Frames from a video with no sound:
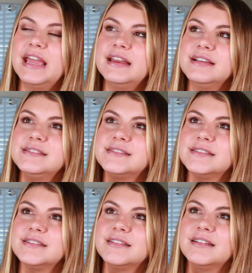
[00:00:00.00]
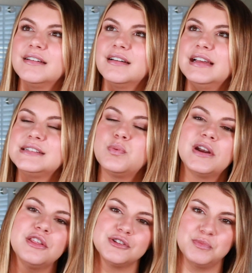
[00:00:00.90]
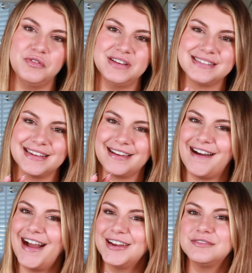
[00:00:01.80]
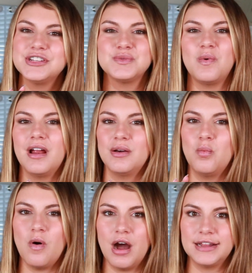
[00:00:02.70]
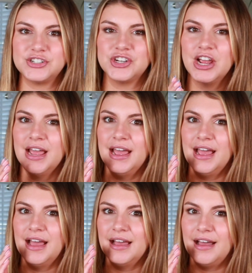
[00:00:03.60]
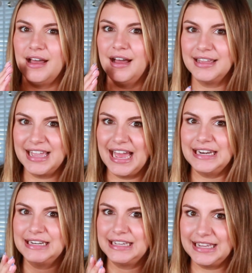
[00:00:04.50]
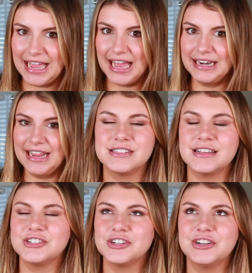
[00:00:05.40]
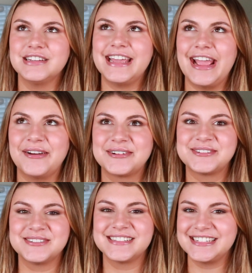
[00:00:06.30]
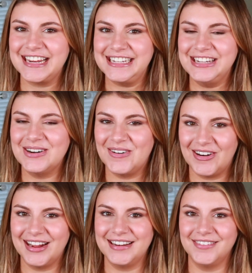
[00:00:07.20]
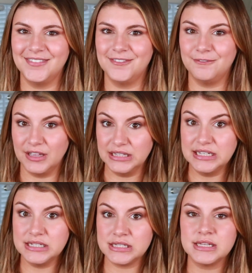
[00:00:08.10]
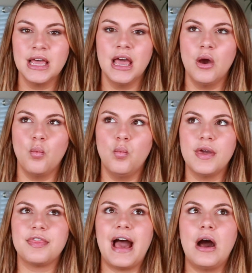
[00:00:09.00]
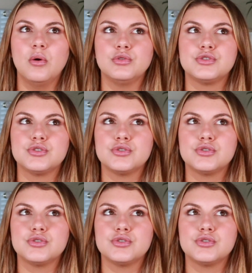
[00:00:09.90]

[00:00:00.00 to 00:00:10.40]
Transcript: It's one of those movies that I kind of just want to watch again and again. It's such a good character study on villains without